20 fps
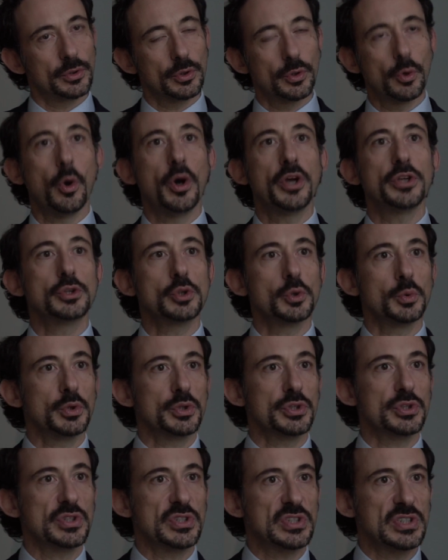going
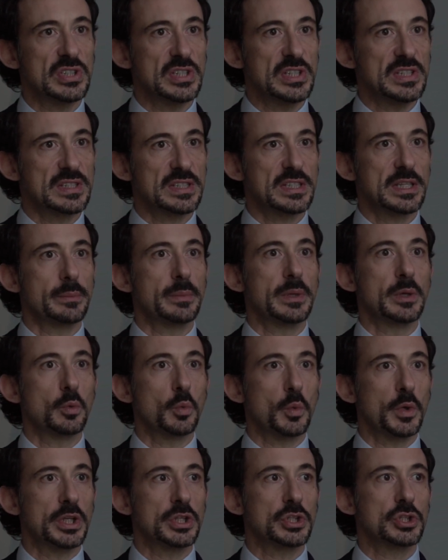towards a system
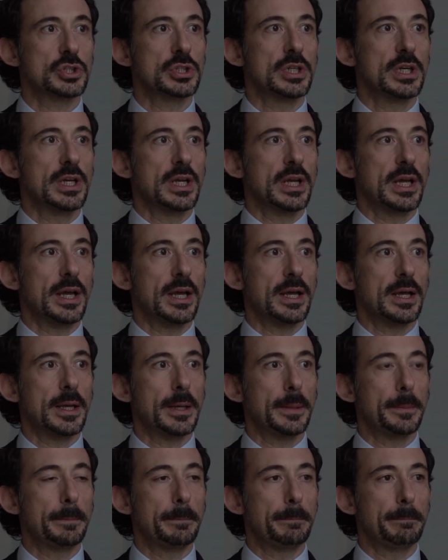in which
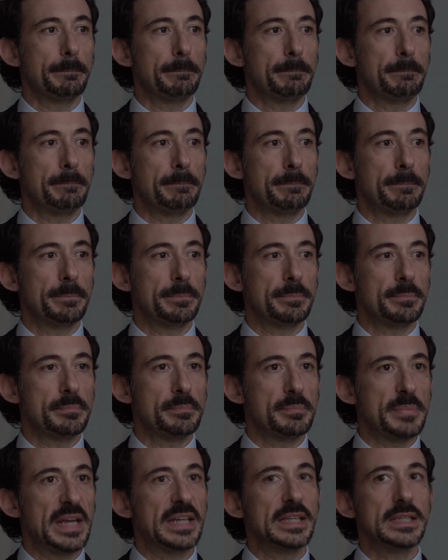
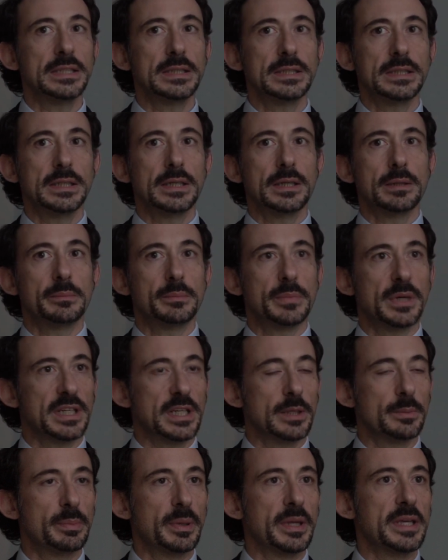many
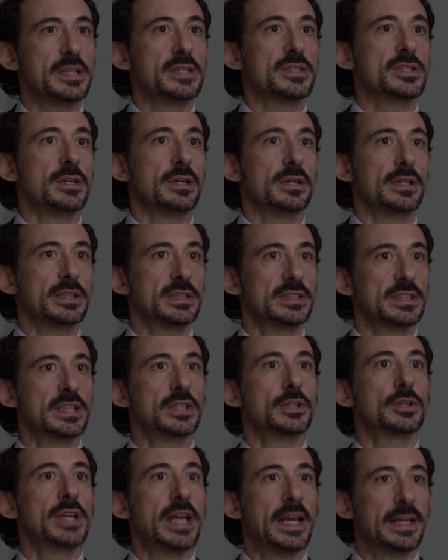market players are
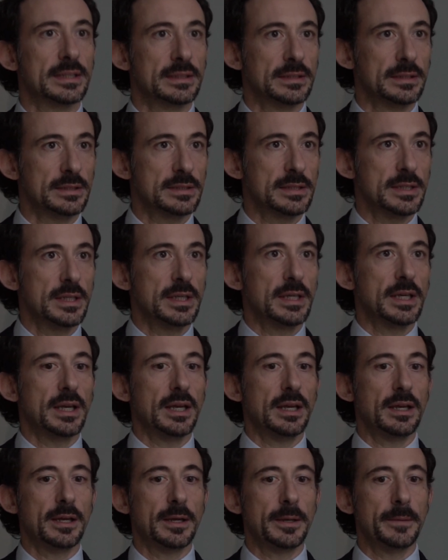interconnected
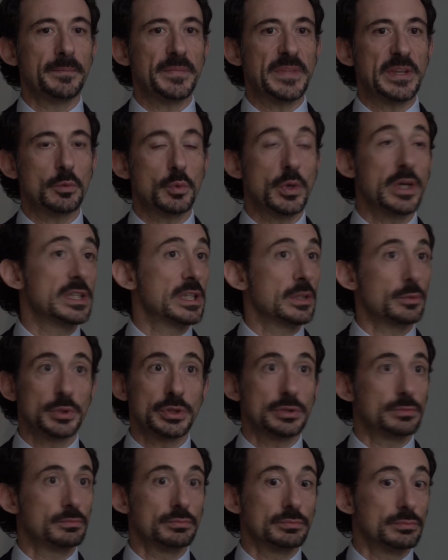in a way that
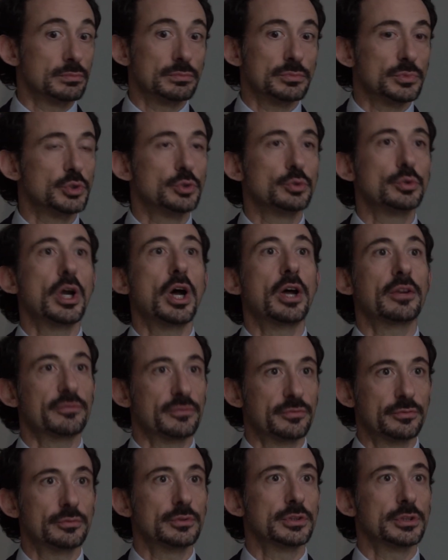we do not
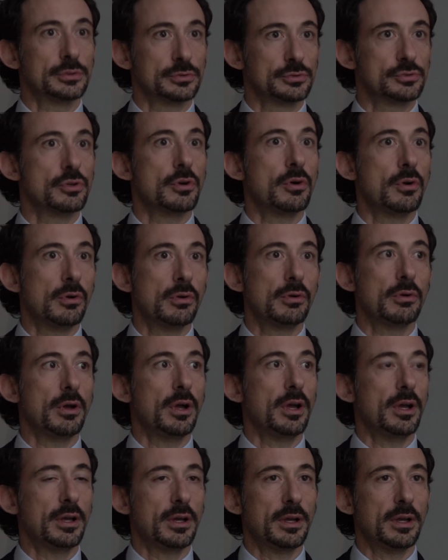fully control,